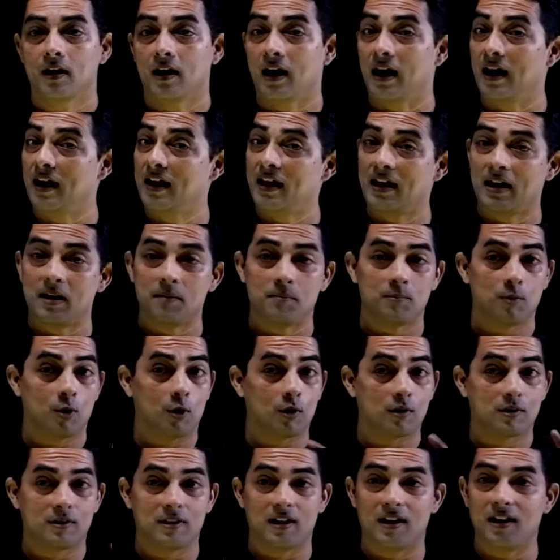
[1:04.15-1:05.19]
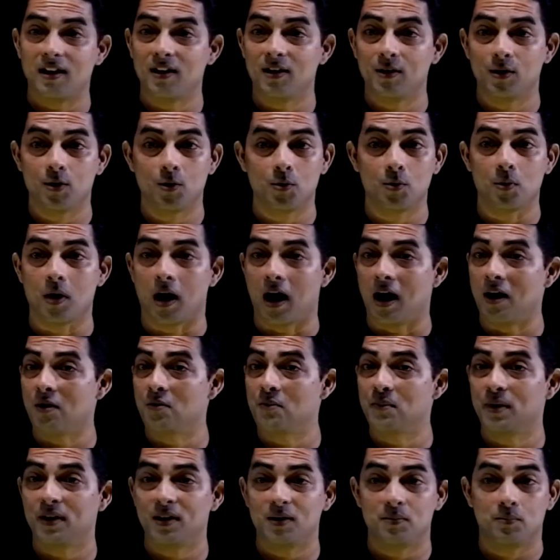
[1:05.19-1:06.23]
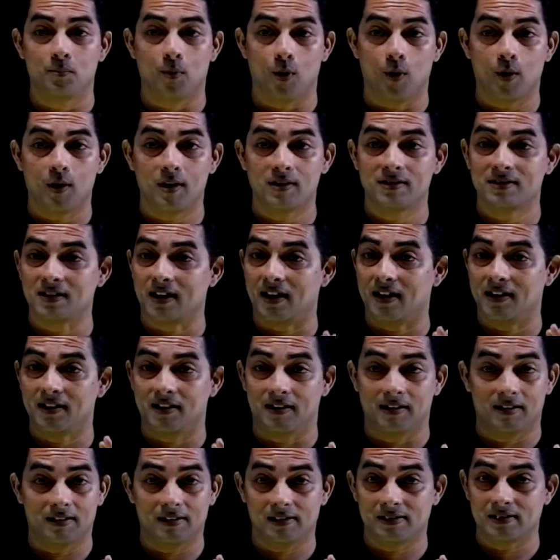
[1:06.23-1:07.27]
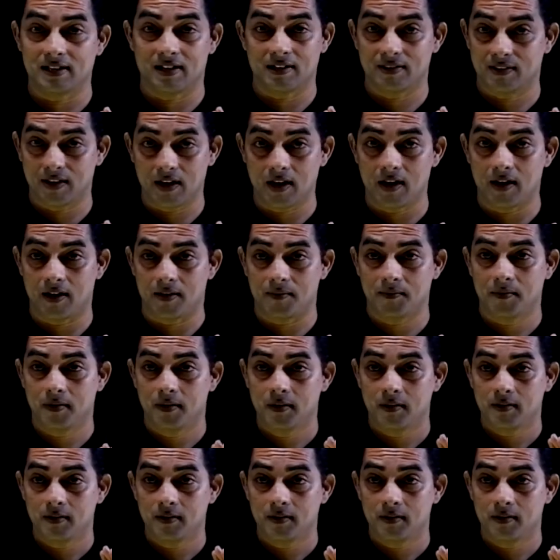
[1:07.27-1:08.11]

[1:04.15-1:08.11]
I am not telling you how many boys and girls are there.